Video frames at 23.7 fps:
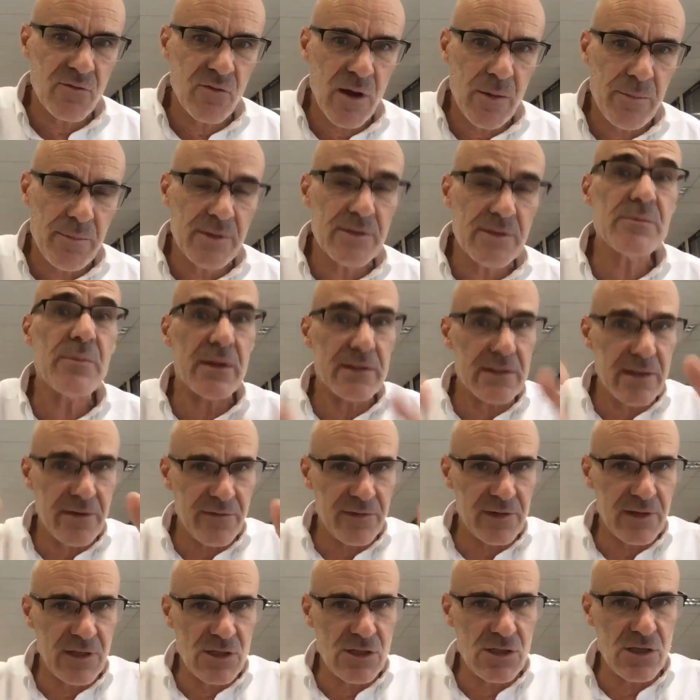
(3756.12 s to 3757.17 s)
weapons, by
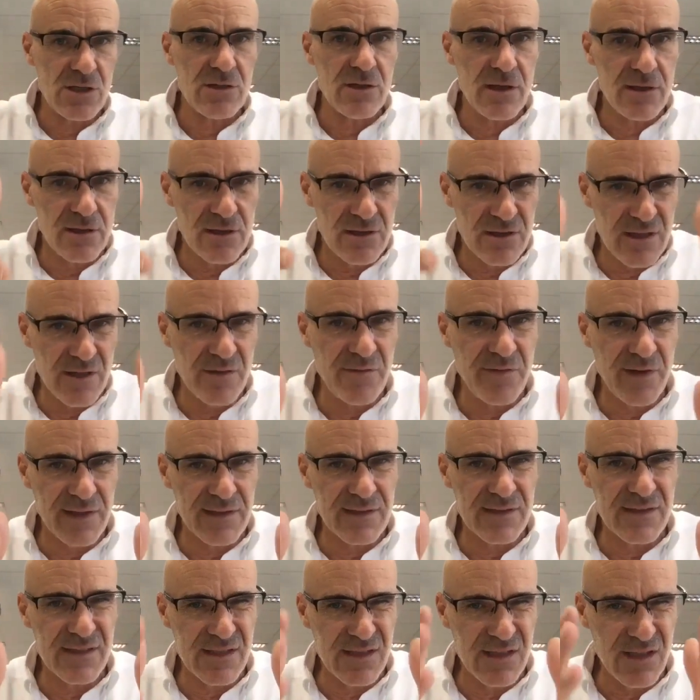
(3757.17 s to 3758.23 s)
definition, in a
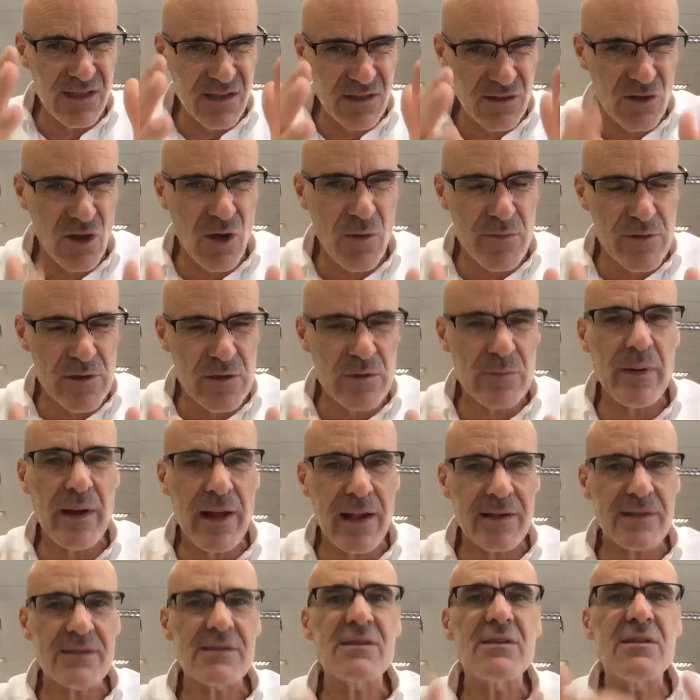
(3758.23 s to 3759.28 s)
defense-dominant
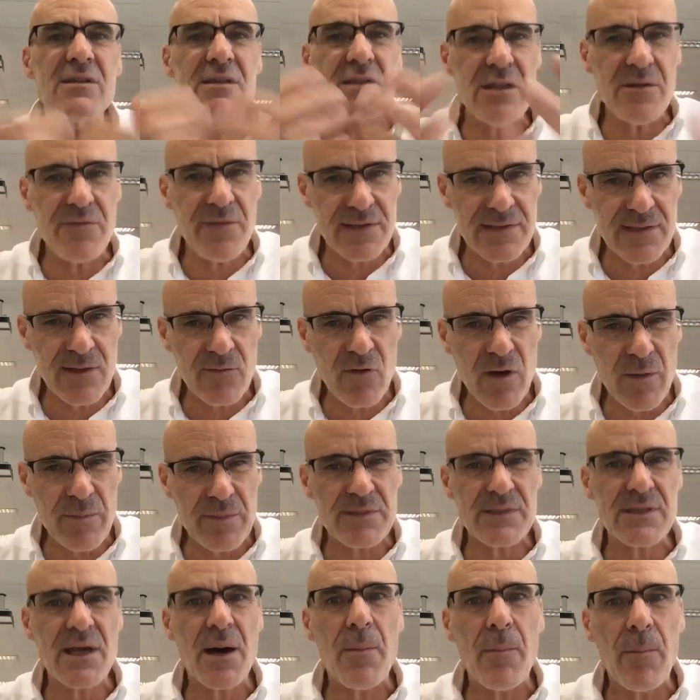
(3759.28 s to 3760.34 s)
balance, defensive
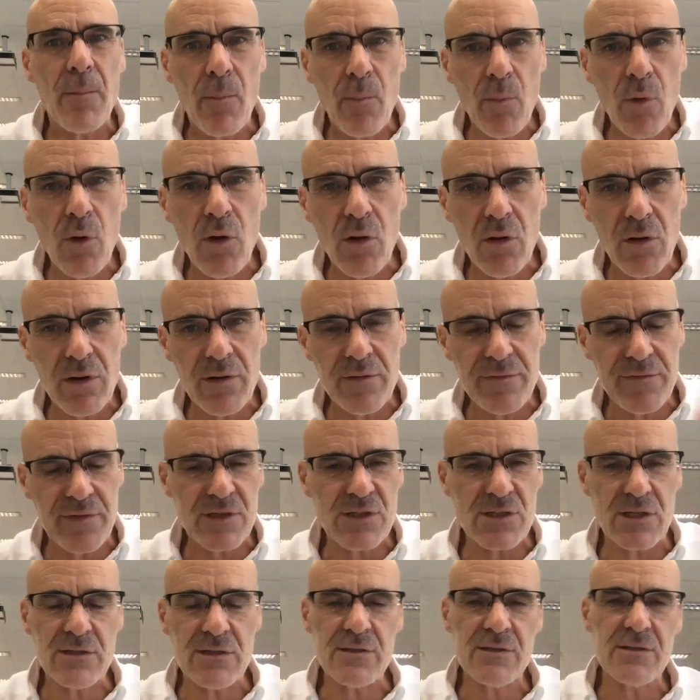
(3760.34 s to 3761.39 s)
weapons are more
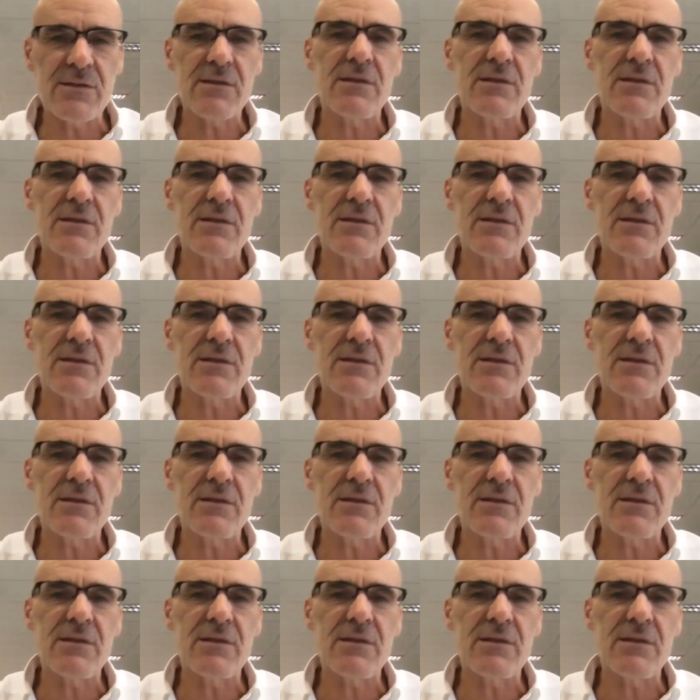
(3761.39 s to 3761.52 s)
efficient.